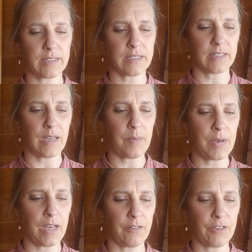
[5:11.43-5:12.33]

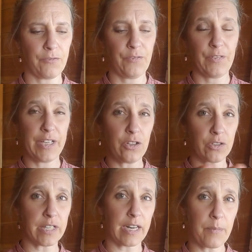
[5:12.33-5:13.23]
some of the
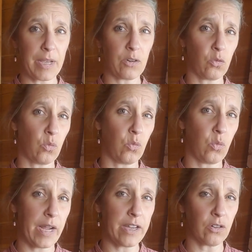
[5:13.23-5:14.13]
videos that I made way